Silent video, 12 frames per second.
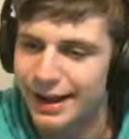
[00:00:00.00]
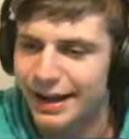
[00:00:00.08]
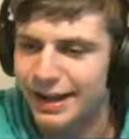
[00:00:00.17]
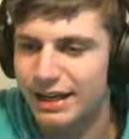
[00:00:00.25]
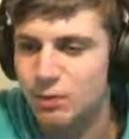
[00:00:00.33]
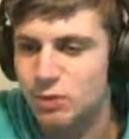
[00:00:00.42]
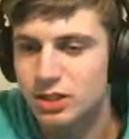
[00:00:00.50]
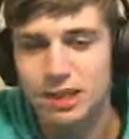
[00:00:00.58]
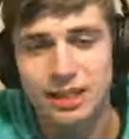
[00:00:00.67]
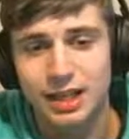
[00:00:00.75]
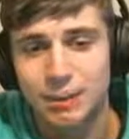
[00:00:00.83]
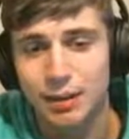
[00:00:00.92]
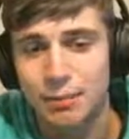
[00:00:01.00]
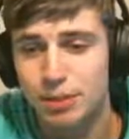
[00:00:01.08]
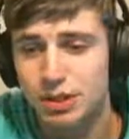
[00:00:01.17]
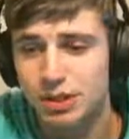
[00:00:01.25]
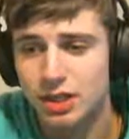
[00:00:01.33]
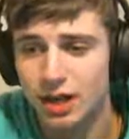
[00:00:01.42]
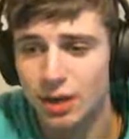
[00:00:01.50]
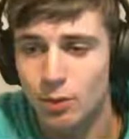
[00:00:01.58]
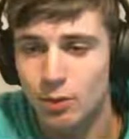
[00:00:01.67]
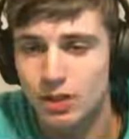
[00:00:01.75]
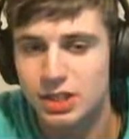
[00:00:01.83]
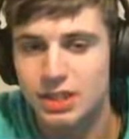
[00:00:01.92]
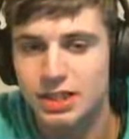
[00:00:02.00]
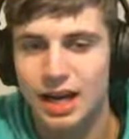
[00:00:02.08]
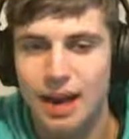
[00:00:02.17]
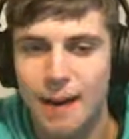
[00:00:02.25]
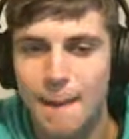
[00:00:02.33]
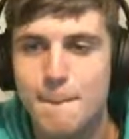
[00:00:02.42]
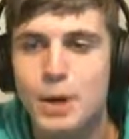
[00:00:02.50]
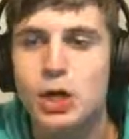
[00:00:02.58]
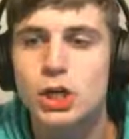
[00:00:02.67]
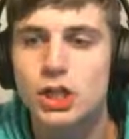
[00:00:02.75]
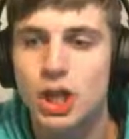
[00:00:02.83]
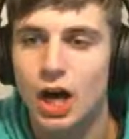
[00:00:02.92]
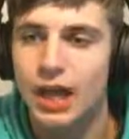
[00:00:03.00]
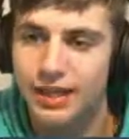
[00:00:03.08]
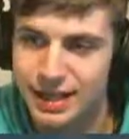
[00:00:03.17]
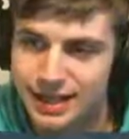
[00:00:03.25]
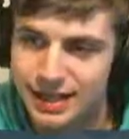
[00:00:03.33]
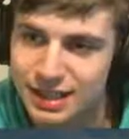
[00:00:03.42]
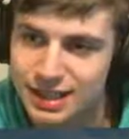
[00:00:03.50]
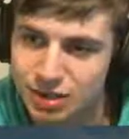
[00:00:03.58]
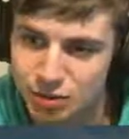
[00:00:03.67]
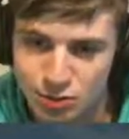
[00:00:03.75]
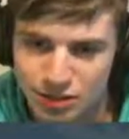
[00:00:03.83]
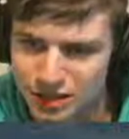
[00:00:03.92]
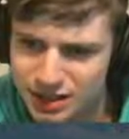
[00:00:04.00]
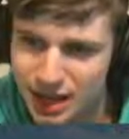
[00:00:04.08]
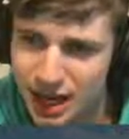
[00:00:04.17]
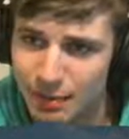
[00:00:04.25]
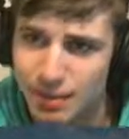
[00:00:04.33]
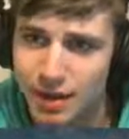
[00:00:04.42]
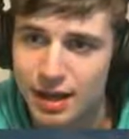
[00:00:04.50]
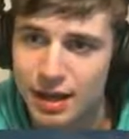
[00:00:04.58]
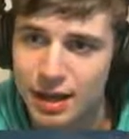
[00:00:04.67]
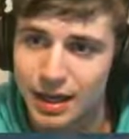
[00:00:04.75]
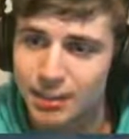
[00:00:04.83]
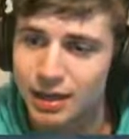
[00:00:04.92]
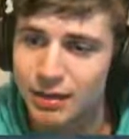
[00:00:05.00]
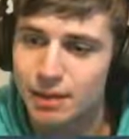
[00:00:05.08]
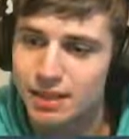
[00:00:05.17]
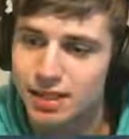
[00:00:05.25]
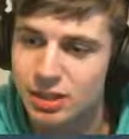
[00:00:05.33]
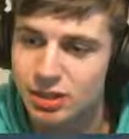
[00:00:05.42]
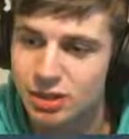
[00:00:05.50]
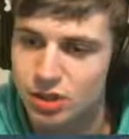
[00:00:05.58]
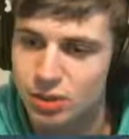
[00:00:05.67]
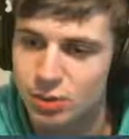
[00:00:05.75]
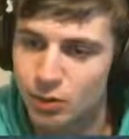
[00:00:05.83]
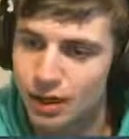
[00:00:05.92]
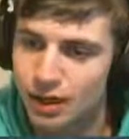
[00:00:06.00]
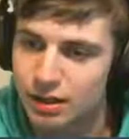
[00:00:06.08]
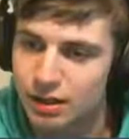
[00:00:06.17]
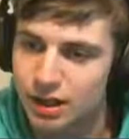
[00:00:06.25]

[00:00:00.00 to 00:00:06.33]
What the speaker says: And we're just going to keep on pushing, you know. We're just pushing on through this game. I'm getting my tier 2, right?